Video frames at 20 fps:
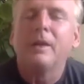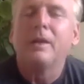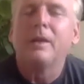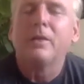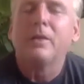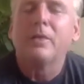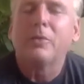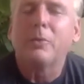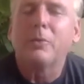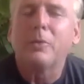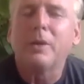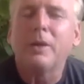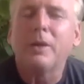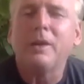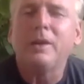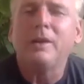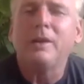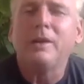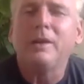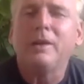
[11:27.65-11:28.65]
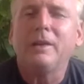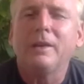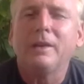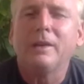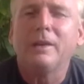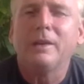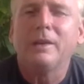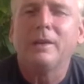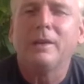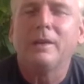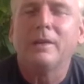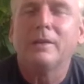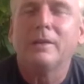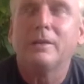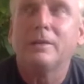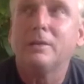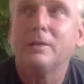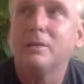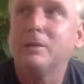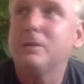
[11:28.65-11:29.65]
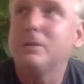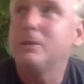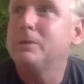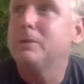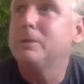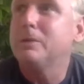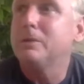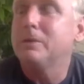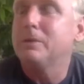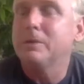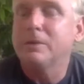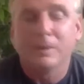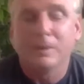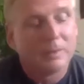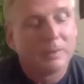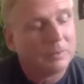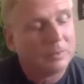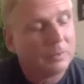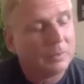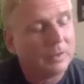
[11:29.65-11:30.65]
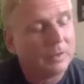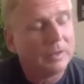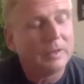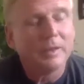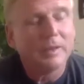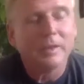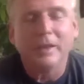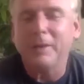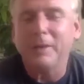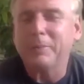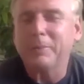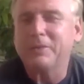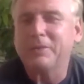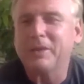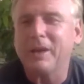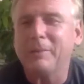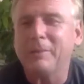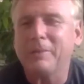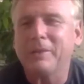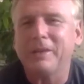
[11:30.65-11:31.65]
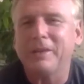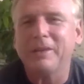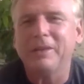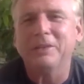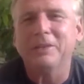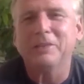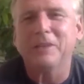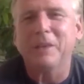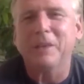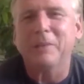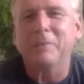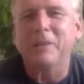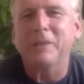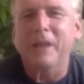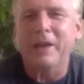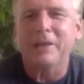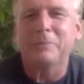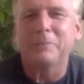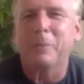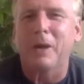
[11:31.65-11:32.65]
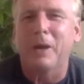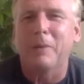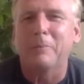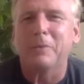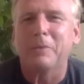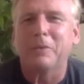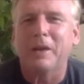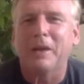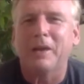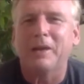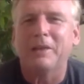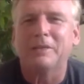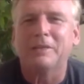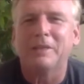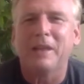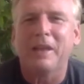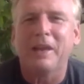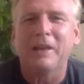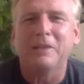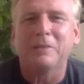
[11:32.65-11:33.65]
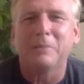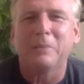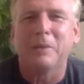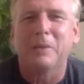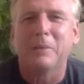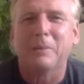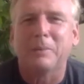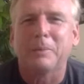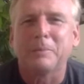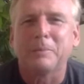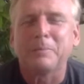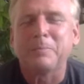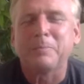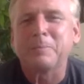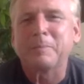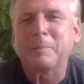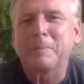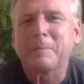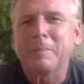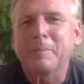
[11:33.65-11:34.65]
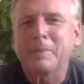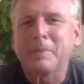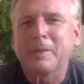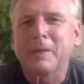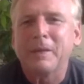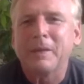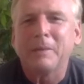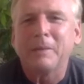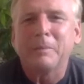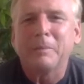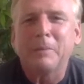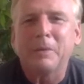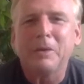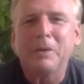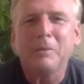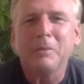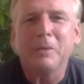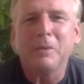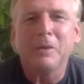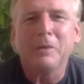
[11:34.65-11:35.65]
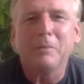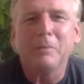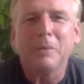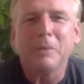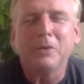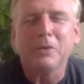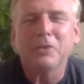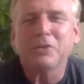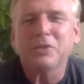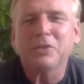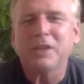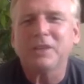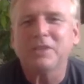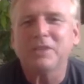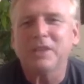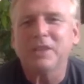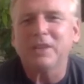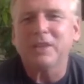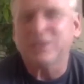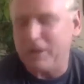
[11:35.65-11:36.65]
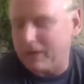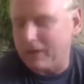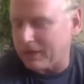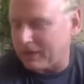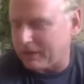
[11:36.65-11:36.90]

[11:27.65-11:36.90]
3, 2, 1. Hips up, heels up. Last pump, you guys. Last pump. Burn, burn, burn. Shake, shake, shake.